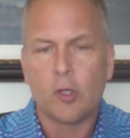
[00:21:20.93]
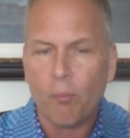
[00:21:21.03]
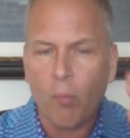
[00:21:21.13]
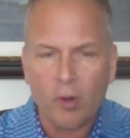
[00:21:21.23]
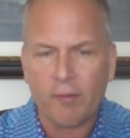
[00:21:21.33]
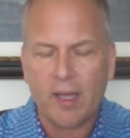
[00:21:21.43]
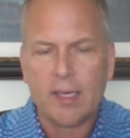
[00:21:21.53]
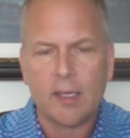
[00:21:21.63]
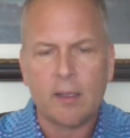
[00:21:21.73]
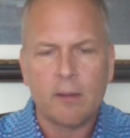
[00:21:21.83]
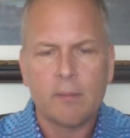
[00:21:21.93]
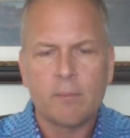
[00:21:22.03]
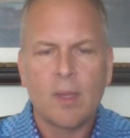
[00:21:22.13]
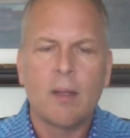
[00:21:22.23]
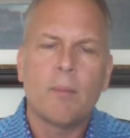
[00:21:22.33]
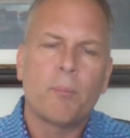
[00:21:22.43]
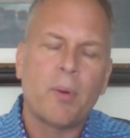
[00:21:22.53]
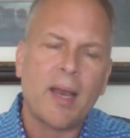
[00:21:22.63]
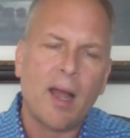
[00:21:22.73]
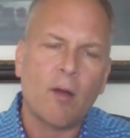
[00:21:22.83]
You're motivated,
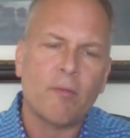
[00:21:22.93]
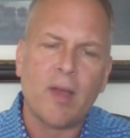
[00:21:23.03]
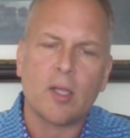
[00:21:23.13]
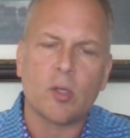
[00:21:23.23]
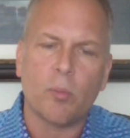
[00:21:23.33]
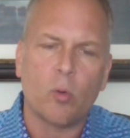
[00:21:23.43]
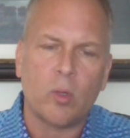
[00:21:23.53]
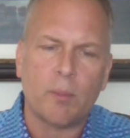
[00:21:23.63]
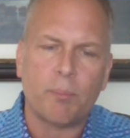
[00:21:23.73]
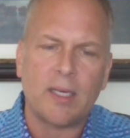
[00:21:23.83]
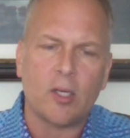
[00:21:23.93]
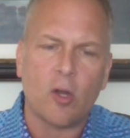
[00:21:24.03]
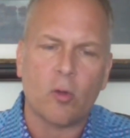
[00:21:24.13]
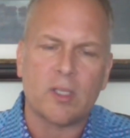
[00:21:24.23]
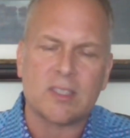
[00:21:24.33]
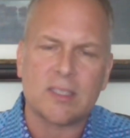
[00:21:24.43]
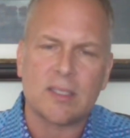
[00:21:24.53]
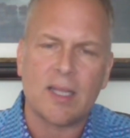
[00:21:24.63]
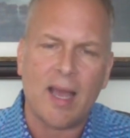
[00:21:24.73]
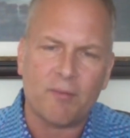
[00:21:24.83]
but how valuable would it be to know
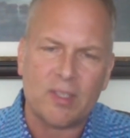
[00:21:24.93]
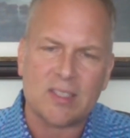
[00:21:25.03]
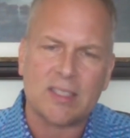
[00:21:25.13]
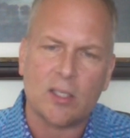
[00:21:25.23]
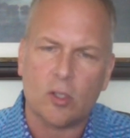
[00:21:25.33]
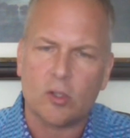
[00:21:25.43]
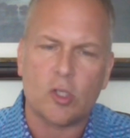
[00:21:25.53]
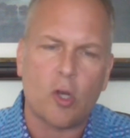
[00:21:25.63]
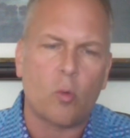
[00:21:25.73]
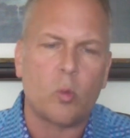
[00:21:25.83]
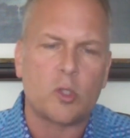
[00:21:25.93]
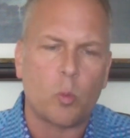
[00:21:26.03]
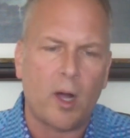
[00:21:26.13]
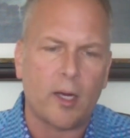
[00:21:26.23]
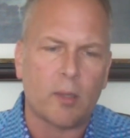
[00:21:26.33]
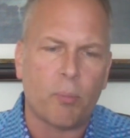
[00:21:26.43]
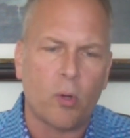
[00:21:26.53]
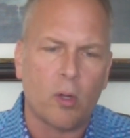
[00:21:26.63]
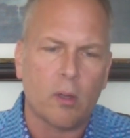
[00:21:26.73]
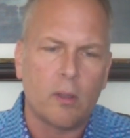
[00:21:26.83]
this, have the skill to know which wire to
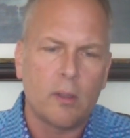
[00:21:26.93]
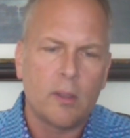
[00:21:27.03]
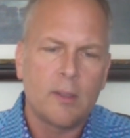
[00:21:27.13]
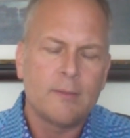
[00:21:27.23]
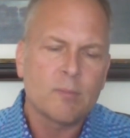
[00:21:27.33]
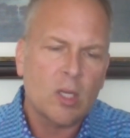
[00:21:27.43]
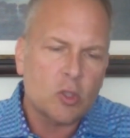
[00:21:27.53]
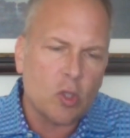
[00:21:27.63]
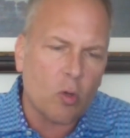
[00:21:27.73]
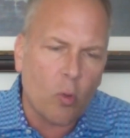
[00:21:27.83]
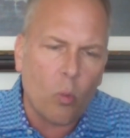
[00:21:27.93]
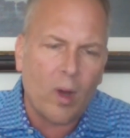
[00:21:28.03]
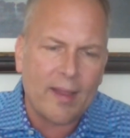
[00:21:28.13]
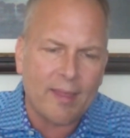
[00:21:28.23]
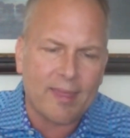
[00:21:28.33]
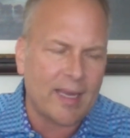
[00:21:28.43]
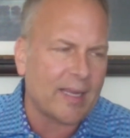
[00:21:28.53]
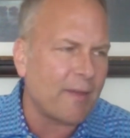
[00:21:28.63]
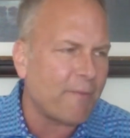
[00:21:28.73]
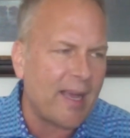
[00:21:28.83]
pull? So the one
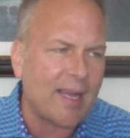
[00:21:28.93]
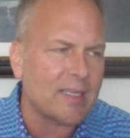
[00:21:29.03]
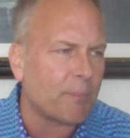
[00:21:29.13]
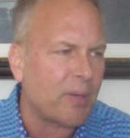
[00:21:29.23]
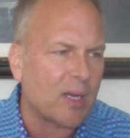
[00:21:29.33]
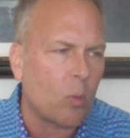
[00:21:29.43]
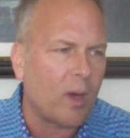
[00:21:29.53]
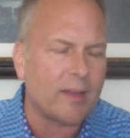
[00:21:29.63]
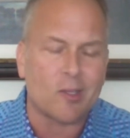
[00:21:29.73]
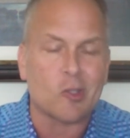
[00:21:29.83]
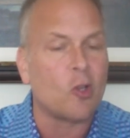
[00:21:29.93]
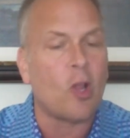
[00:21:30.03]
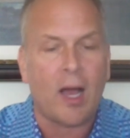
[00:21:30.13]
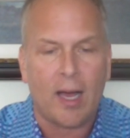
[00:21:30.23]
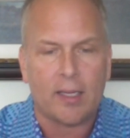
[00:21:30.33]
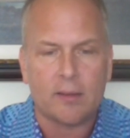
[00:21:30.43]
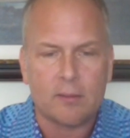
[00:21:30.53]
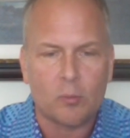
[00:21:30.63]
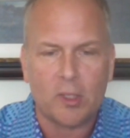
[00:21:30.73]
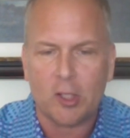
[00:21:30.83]
thing, if I had to pick one, there's a lot.
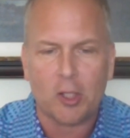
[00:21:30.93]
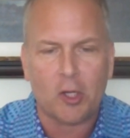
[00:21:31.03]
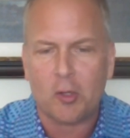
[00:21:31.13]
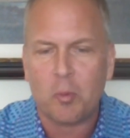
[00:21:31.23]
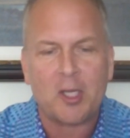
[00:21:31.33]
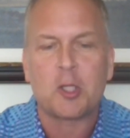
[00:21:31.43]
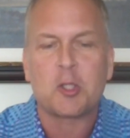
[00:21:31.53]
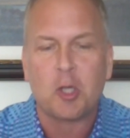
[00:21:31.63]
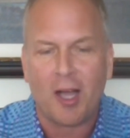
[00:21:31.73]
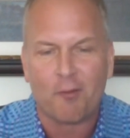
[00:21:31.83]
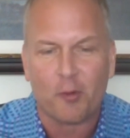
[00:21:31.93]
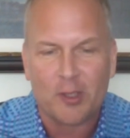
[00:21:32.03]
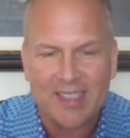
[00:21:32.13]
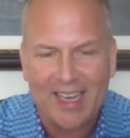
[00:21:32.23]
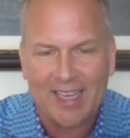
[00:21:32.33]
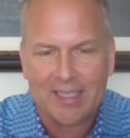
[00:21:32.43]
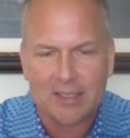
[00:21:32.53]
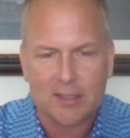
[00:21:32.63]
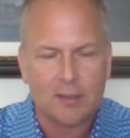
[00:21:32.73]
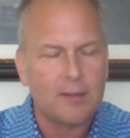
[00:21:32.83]
We could we could talk for
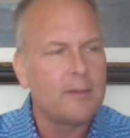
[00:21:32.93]
days.